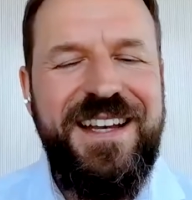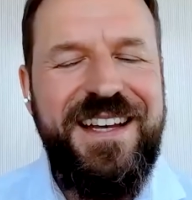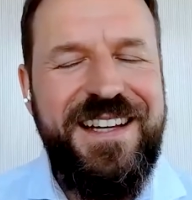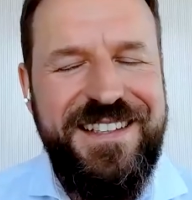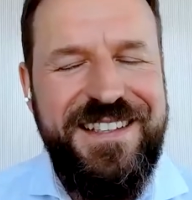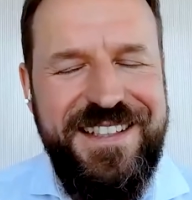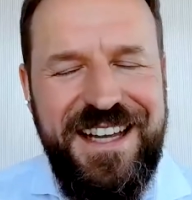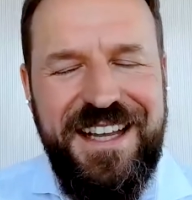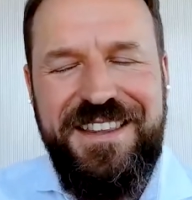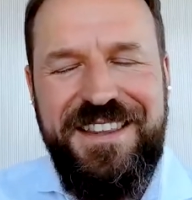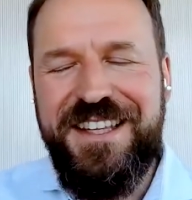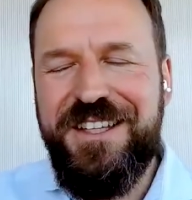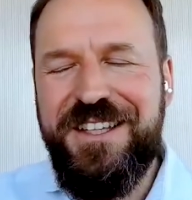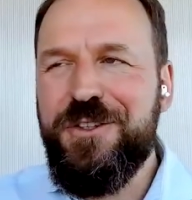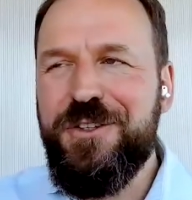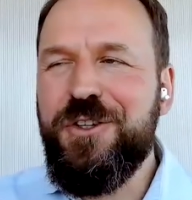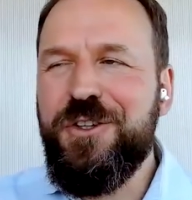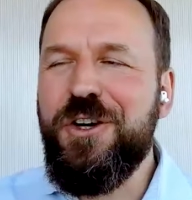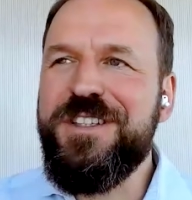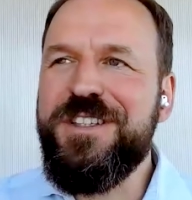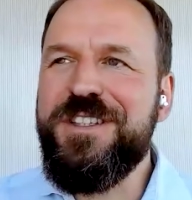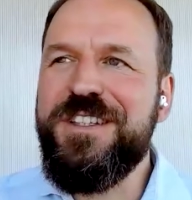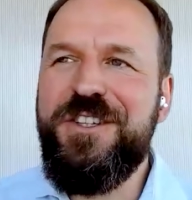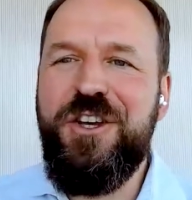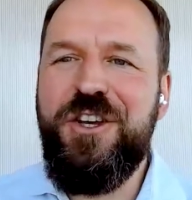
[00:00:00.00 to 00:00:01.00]
Yeah, I think you
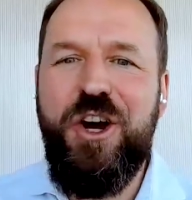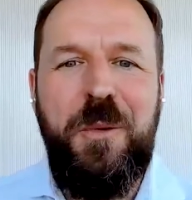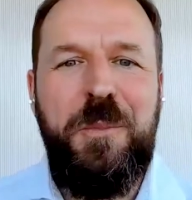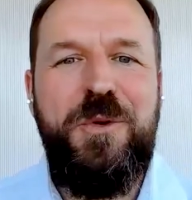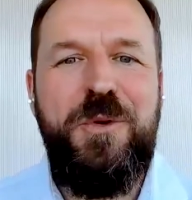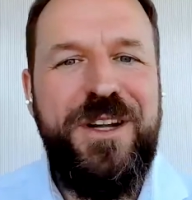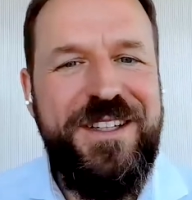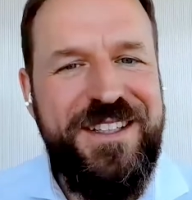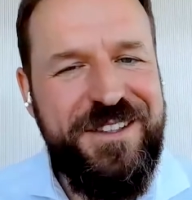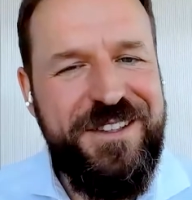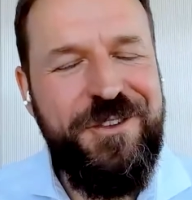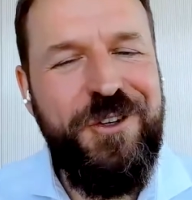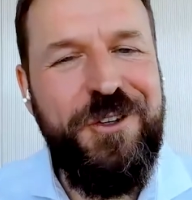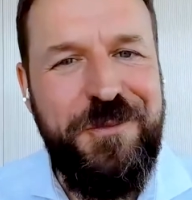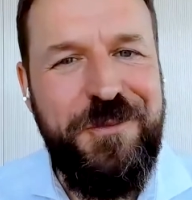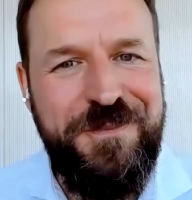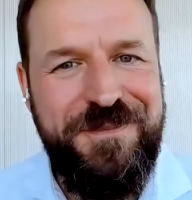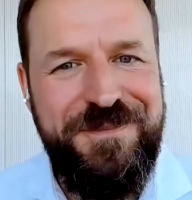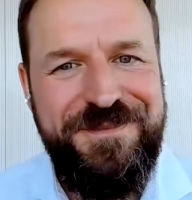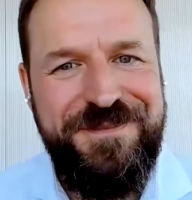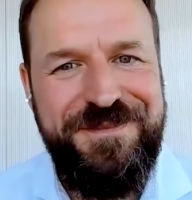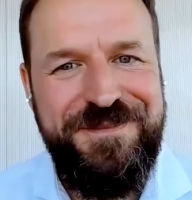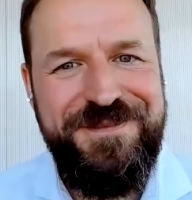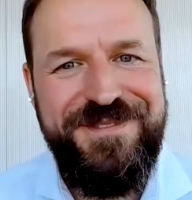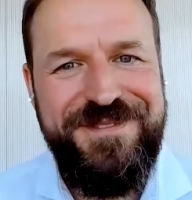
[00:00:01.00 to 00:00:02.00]
called it the operating norm
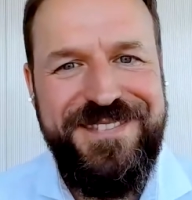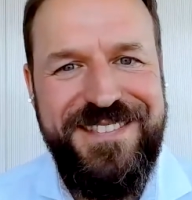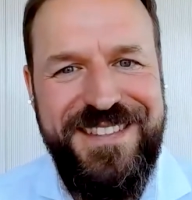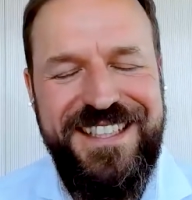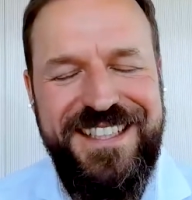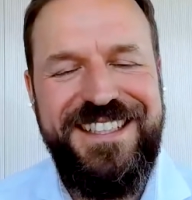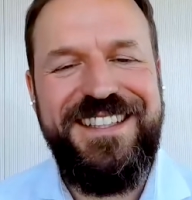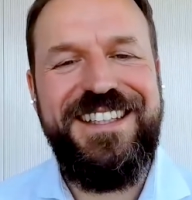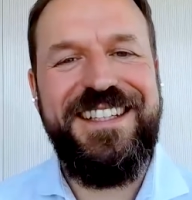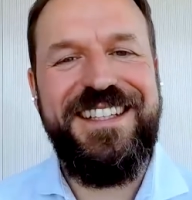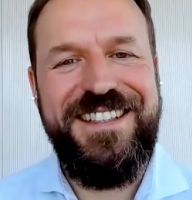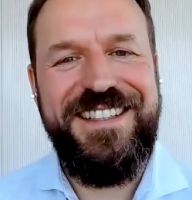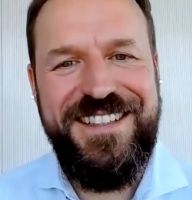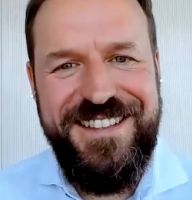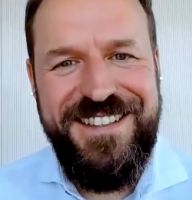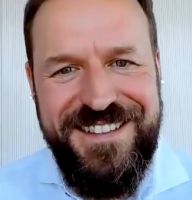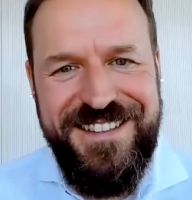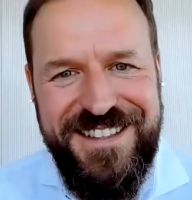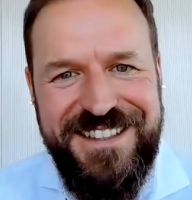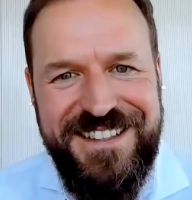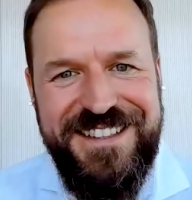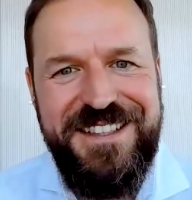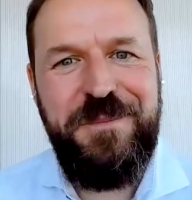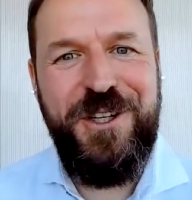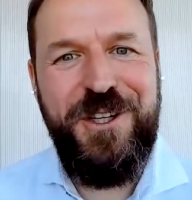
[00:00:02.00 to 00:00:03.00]
in
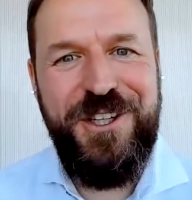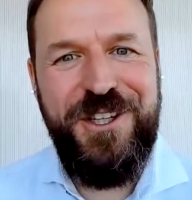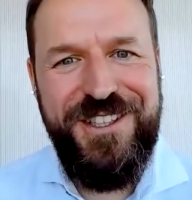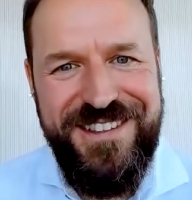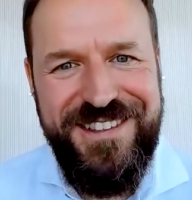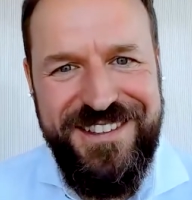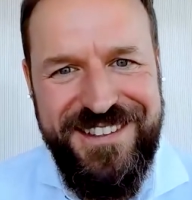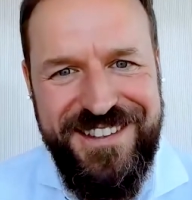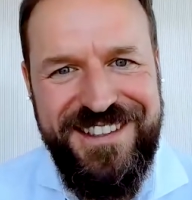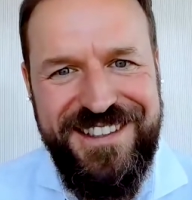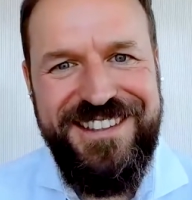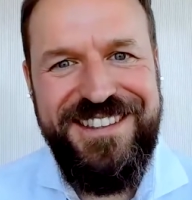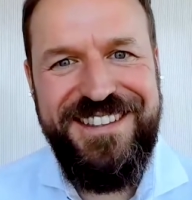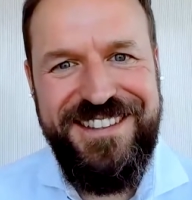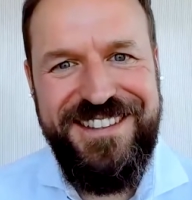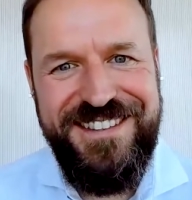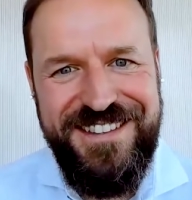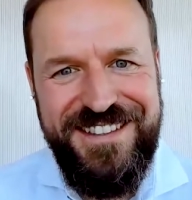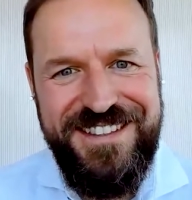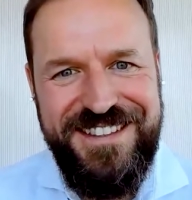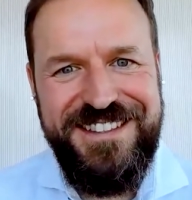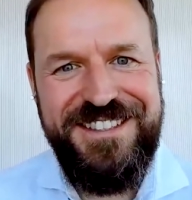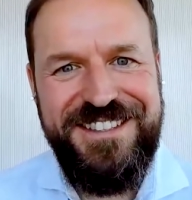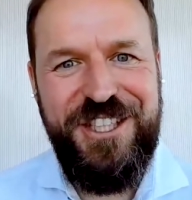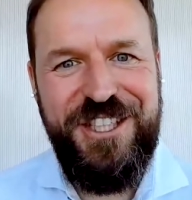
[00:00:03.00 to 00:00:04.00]
the book. Yeah,
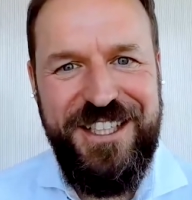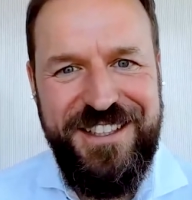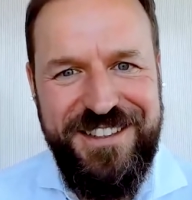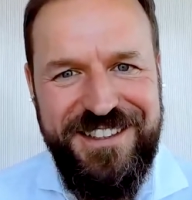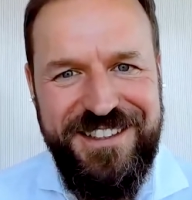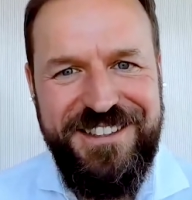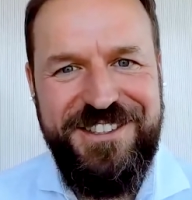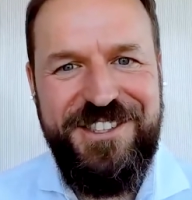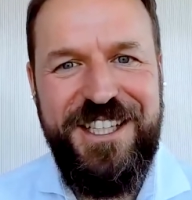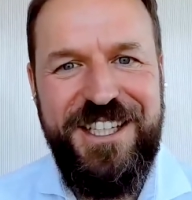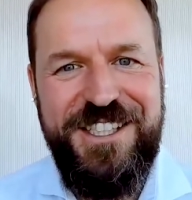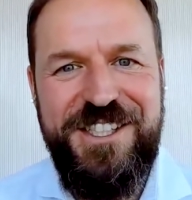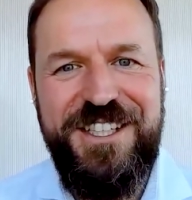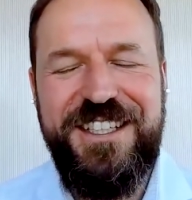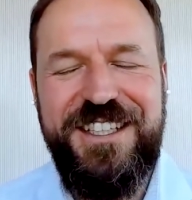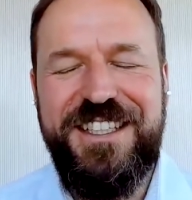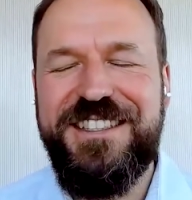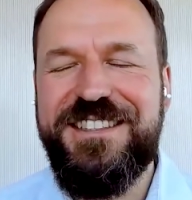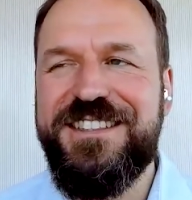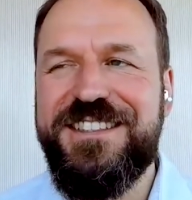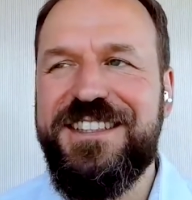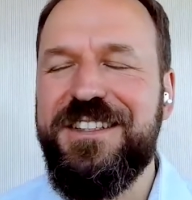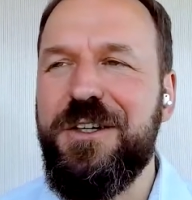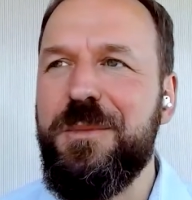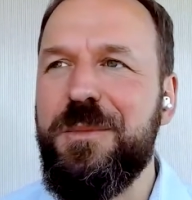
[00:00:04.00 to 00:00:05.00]
that changing
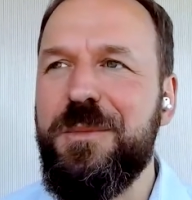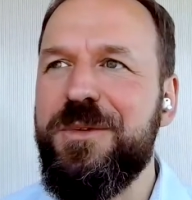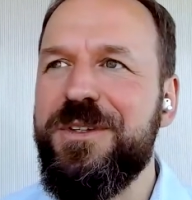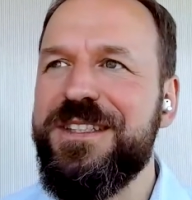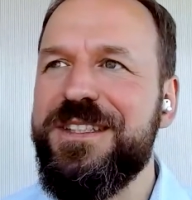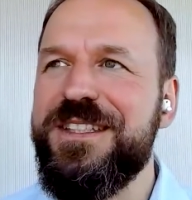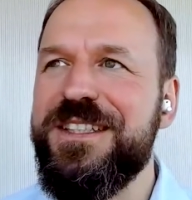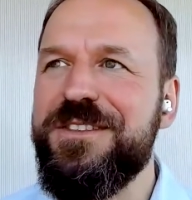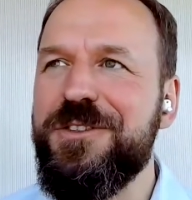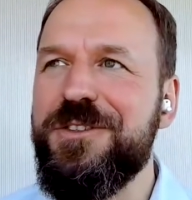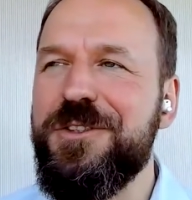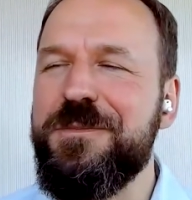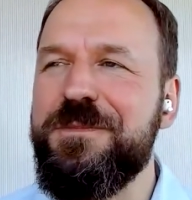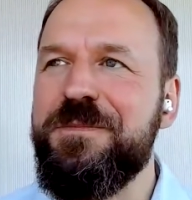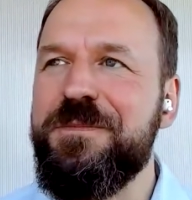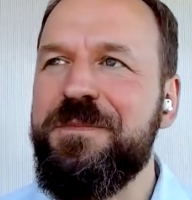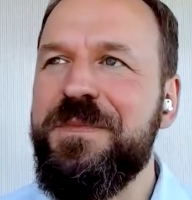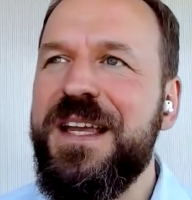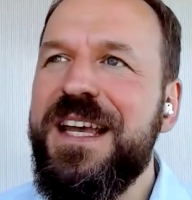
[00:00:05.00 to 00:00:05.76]
is the operating norm.